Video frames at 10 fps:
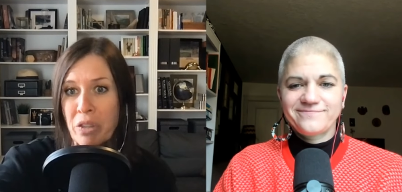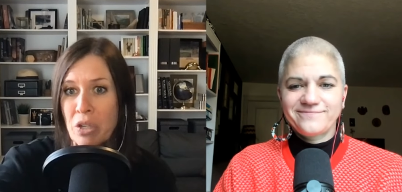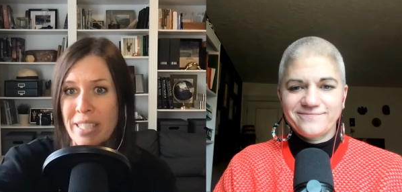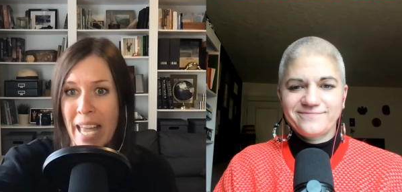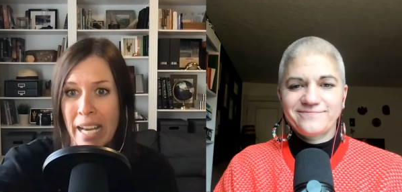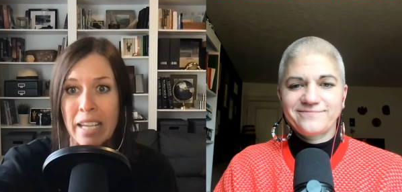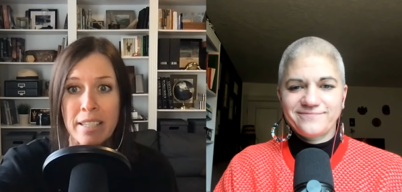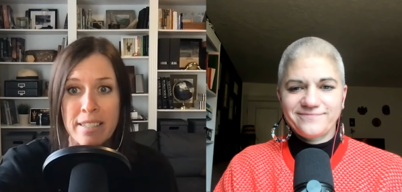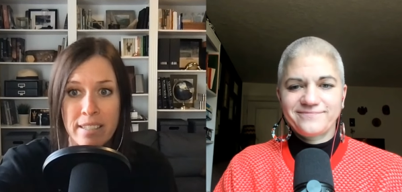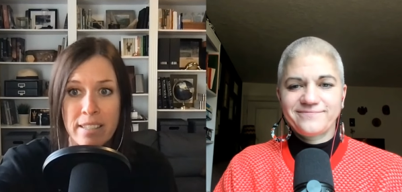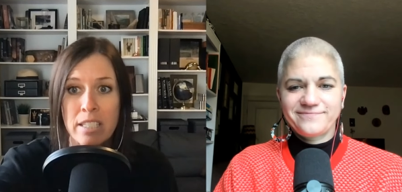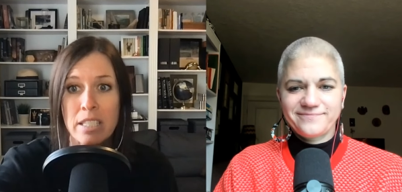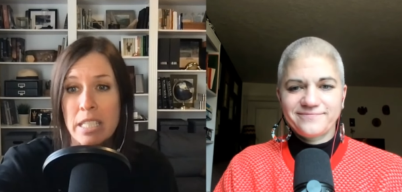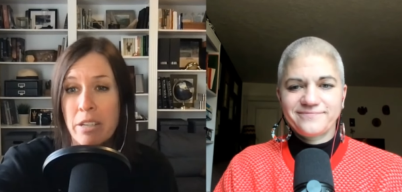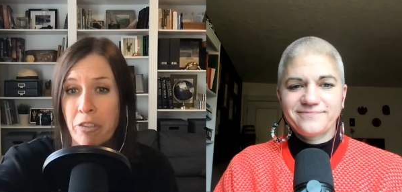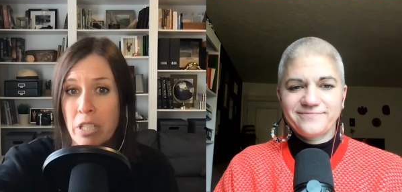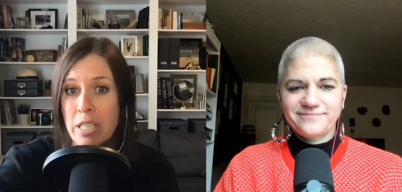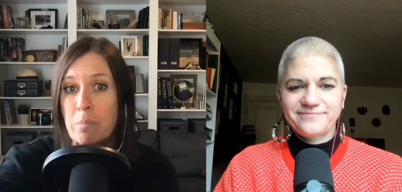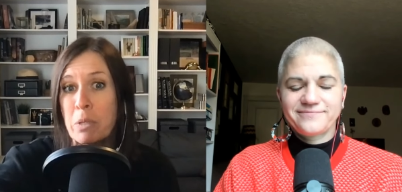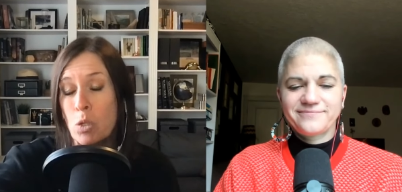Speaker 1: there is any consistent difference
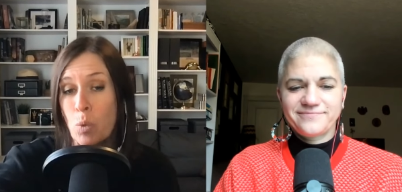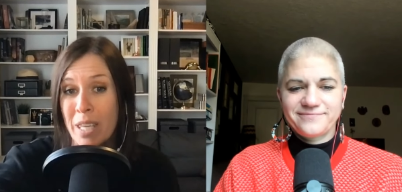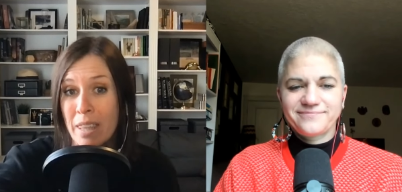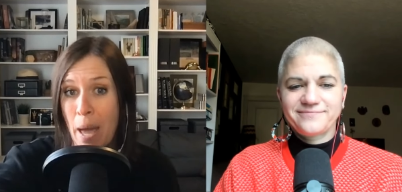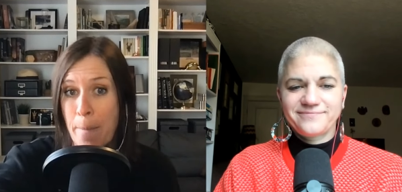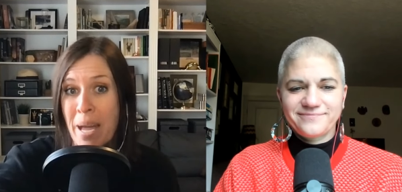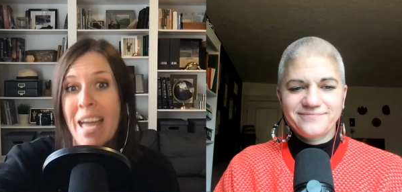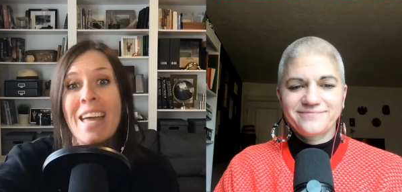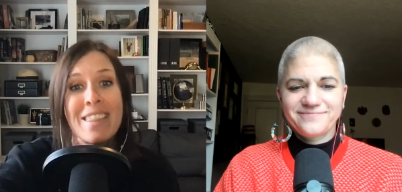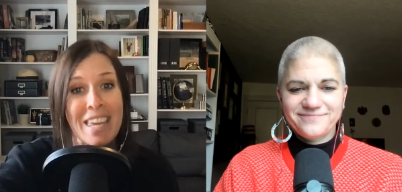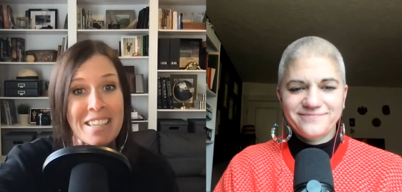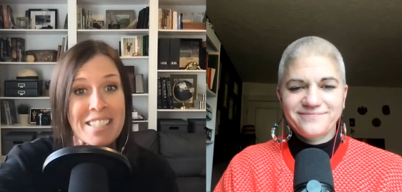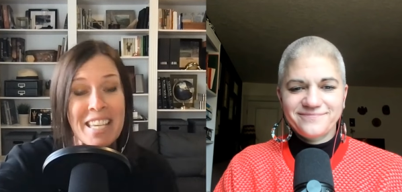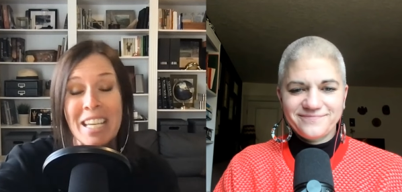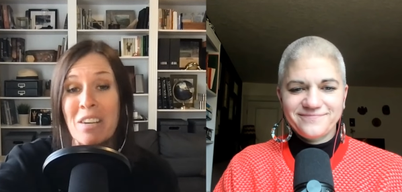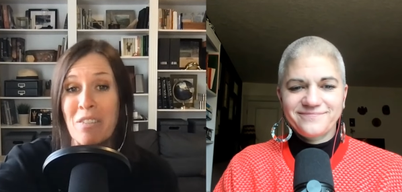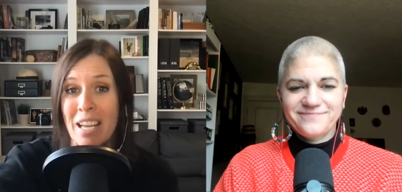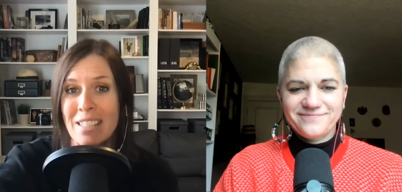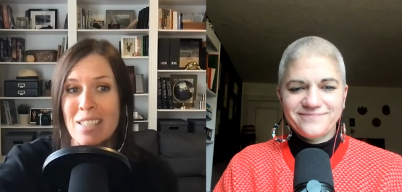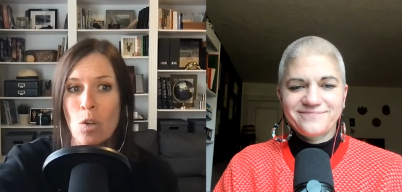between them. Thanks in
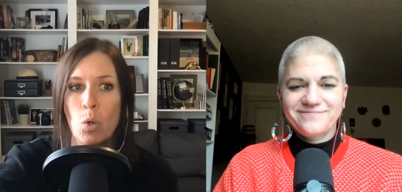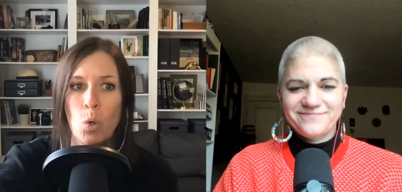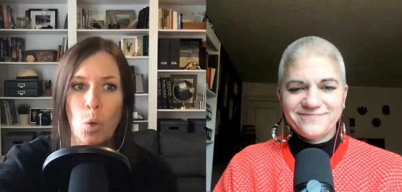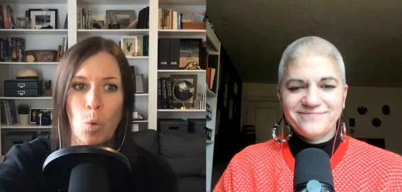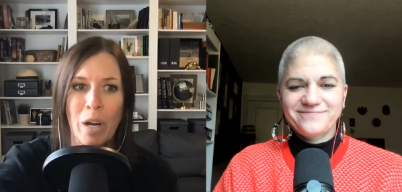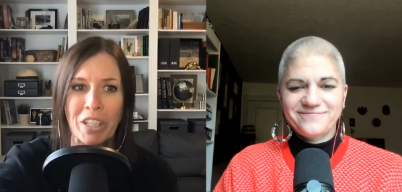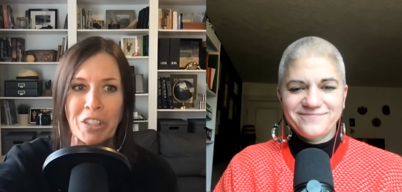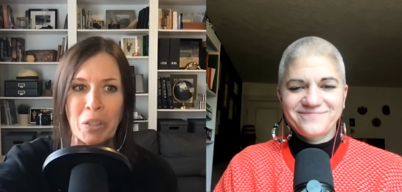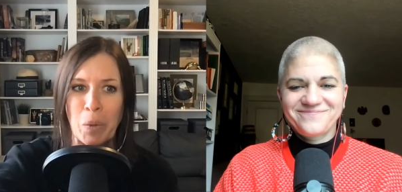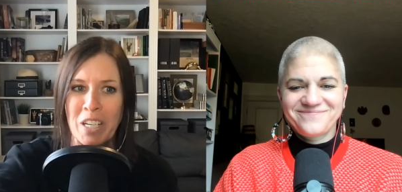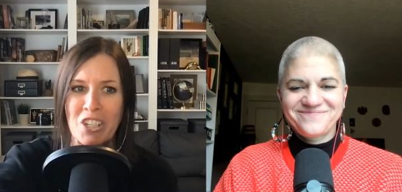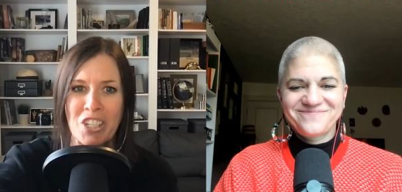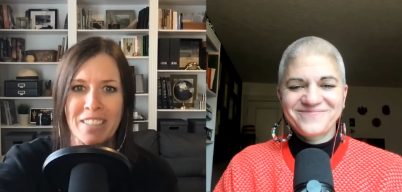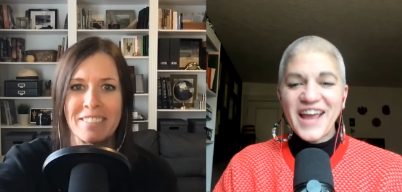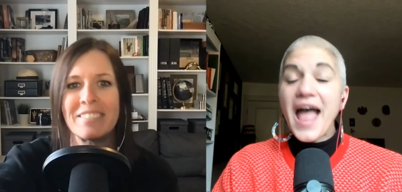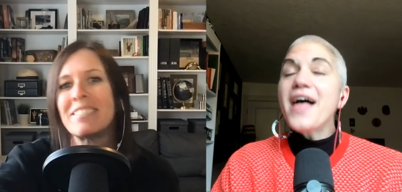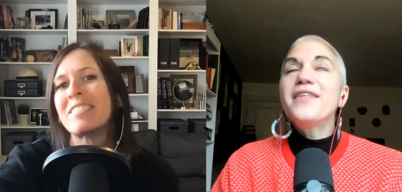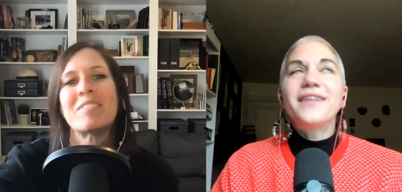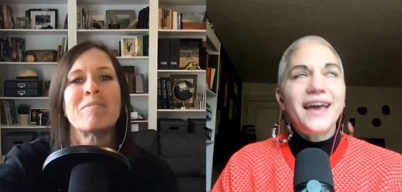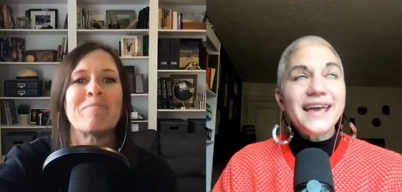advance. Ooh, what a good question.
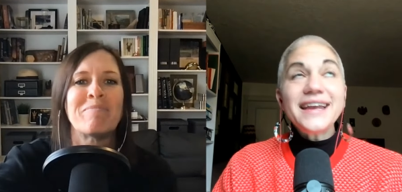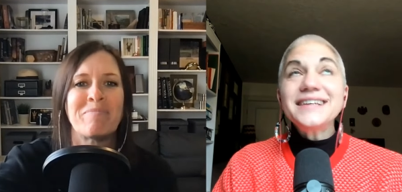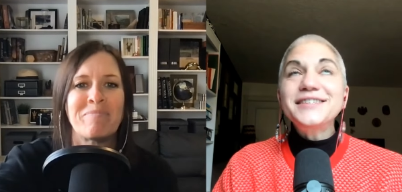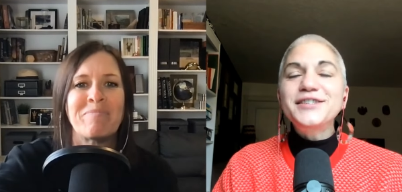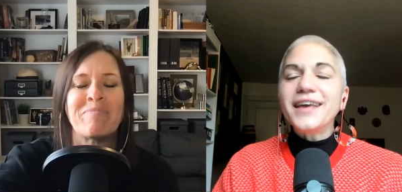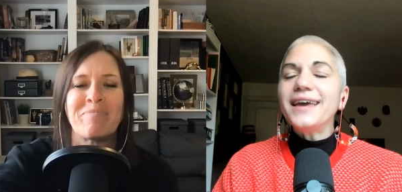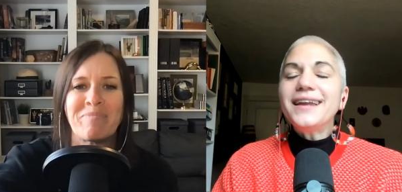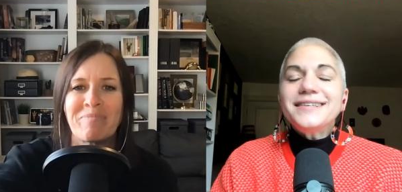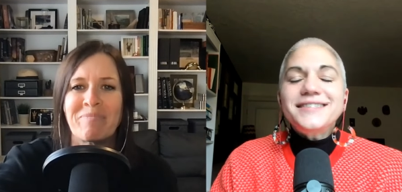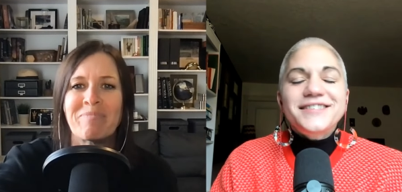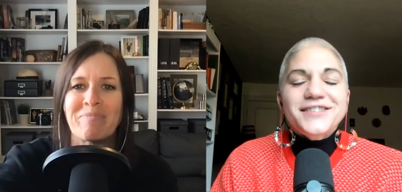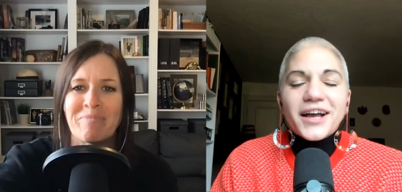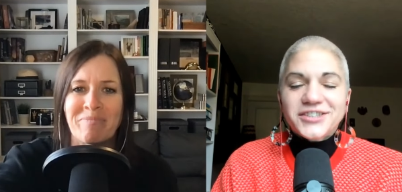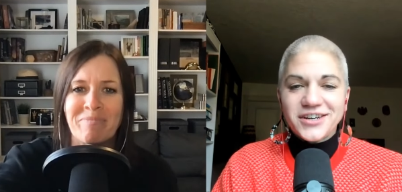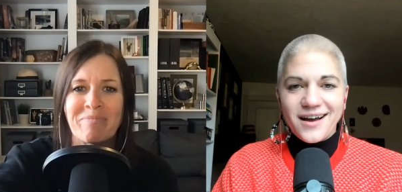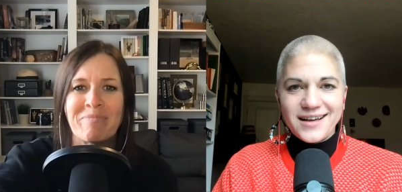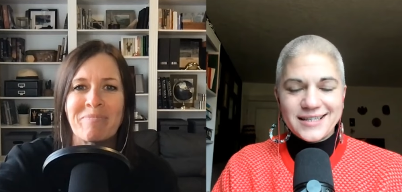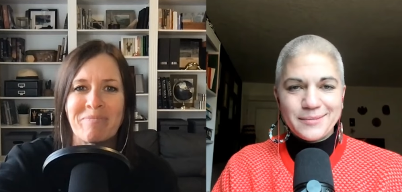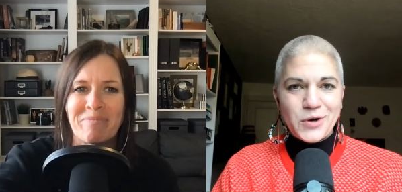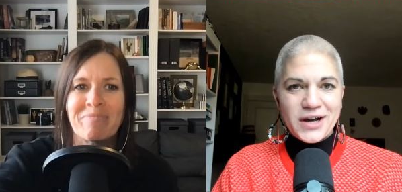
Speaker 2: It is it is such an
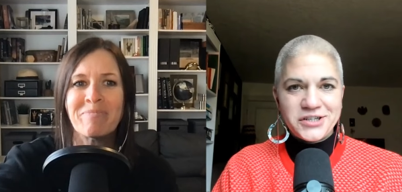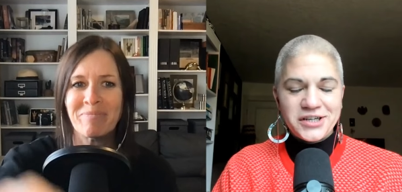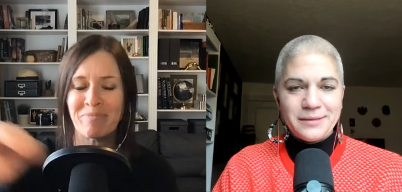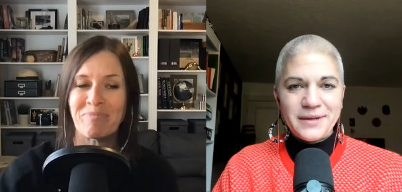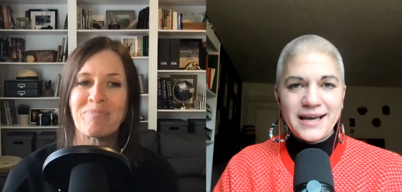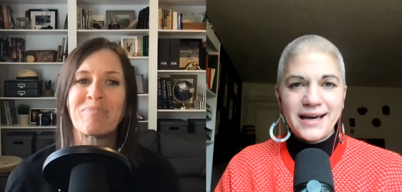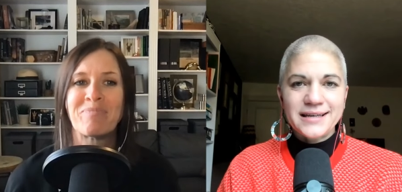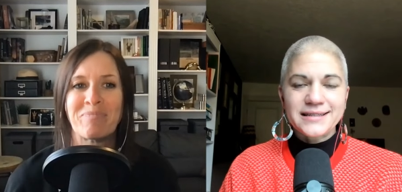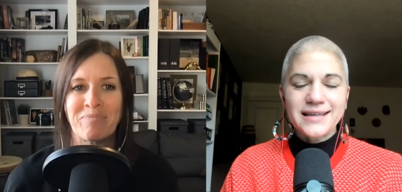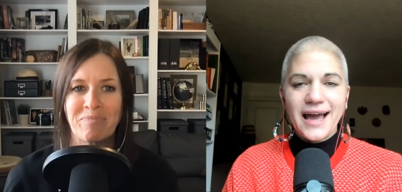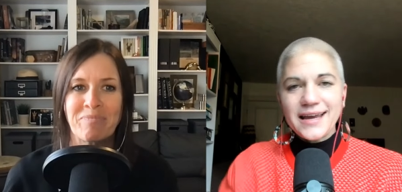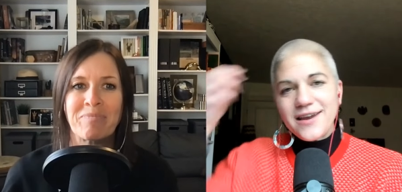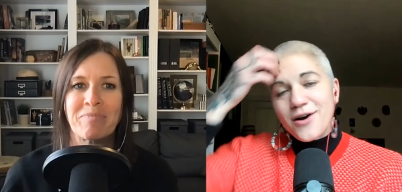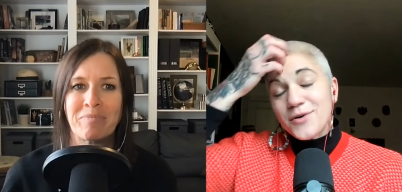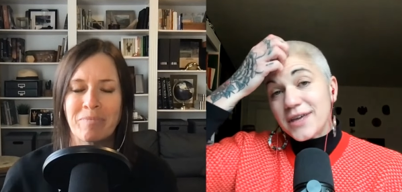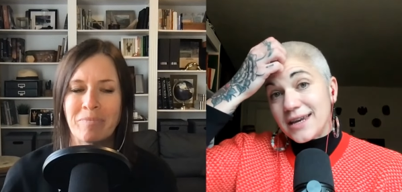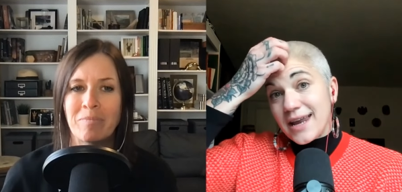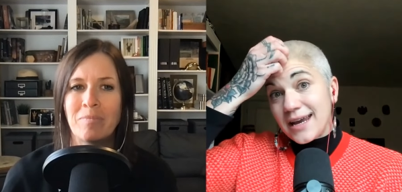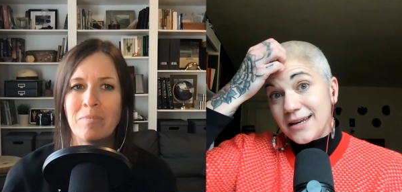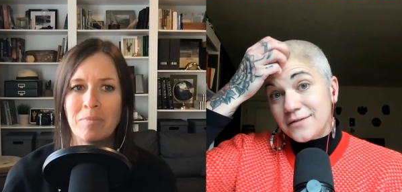awesome question because I know that
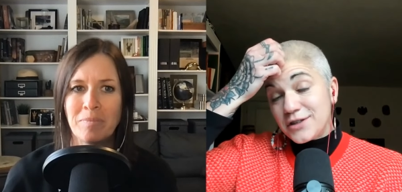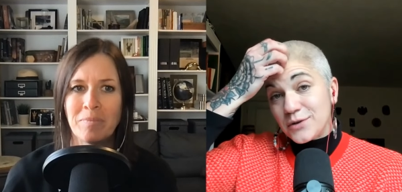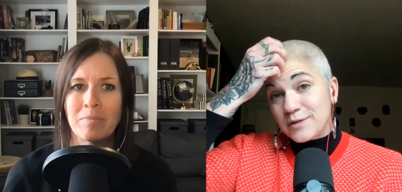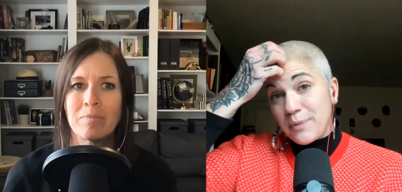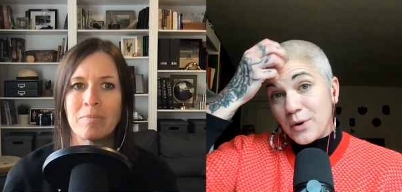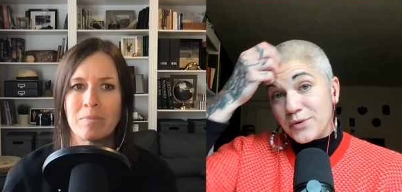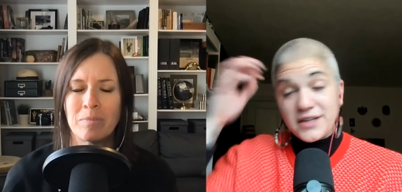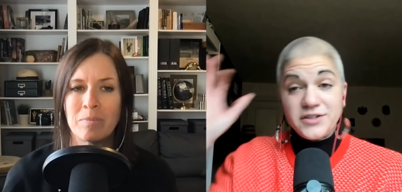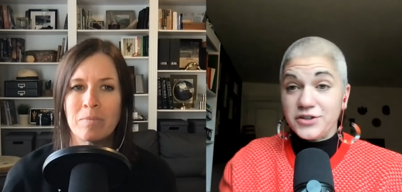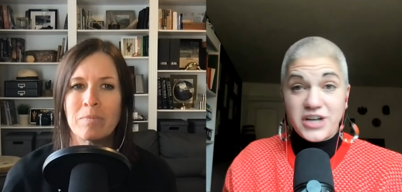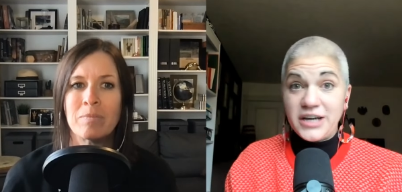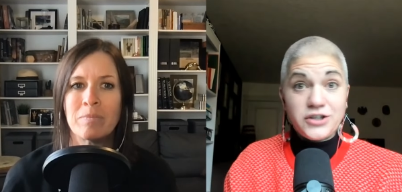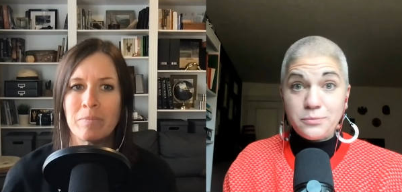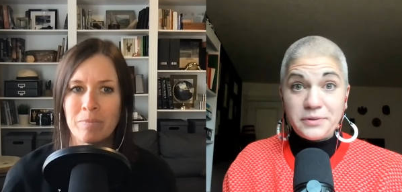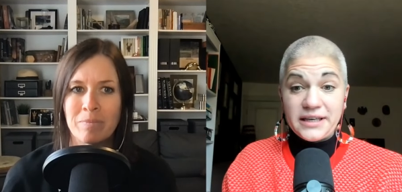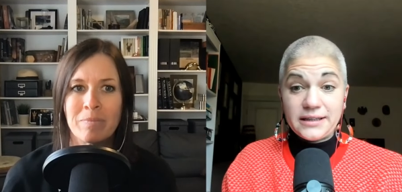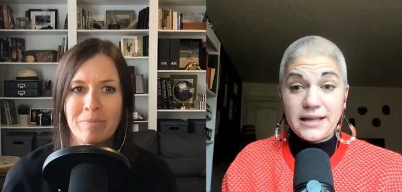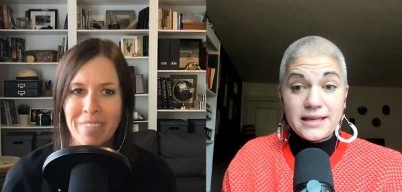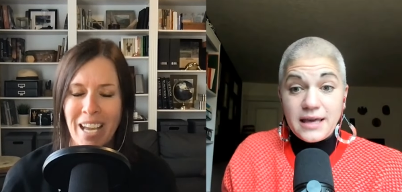natives use both interchangeably. Like